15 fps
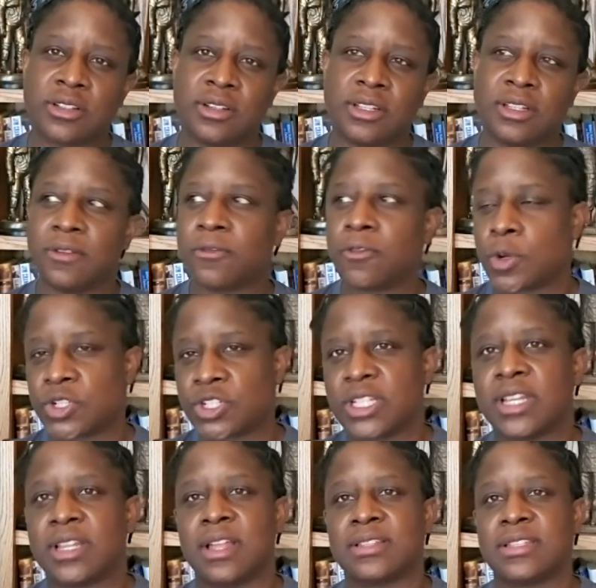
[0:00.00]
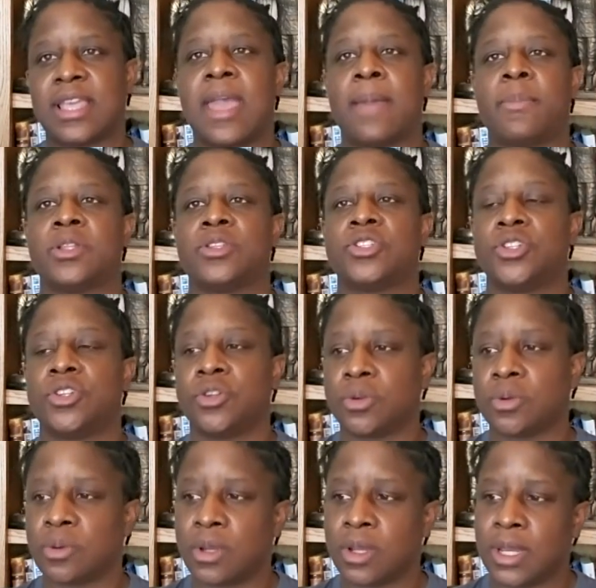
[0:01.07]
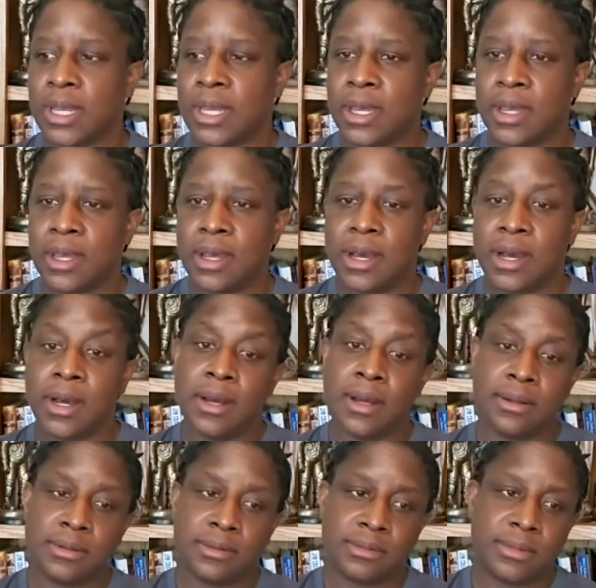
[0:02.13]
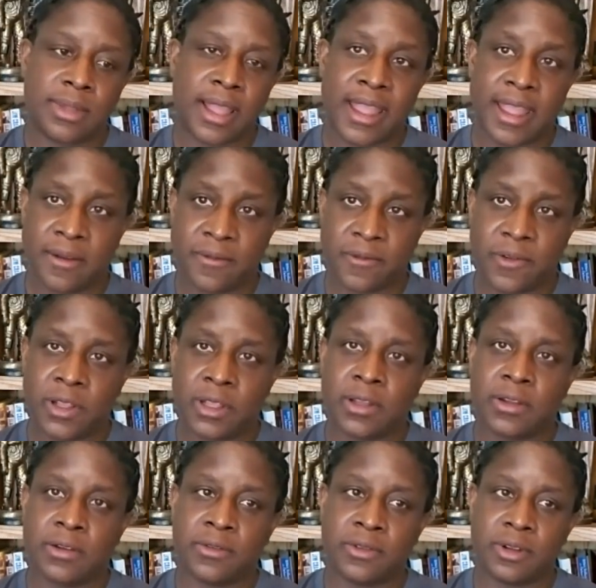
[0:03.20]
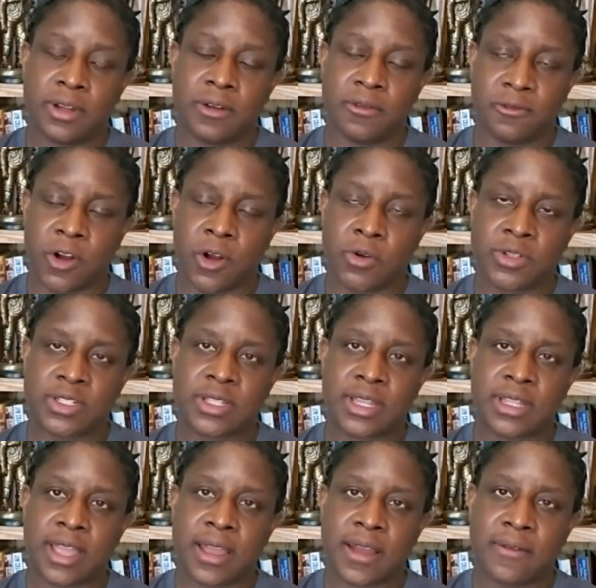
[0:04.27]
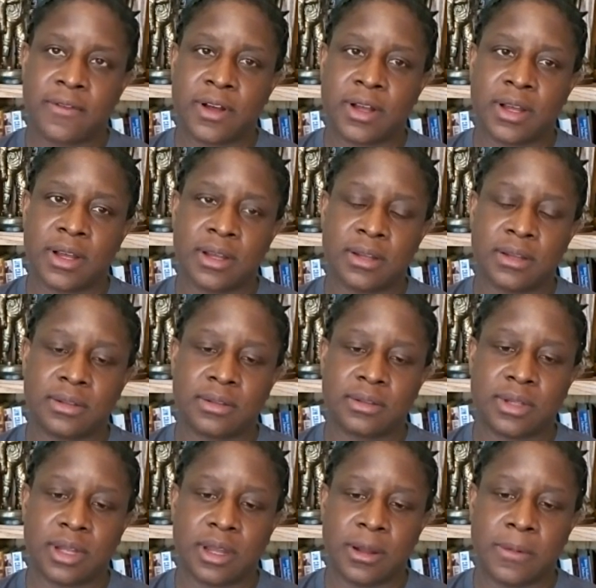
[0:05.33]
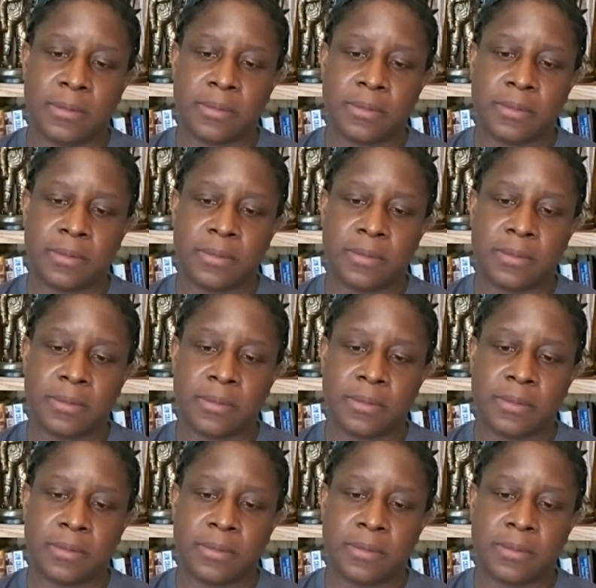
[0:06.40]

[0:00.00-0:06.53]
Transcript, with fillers: And unfortunately, that's happened to uh, a handful of, of folks that have, uh, uh,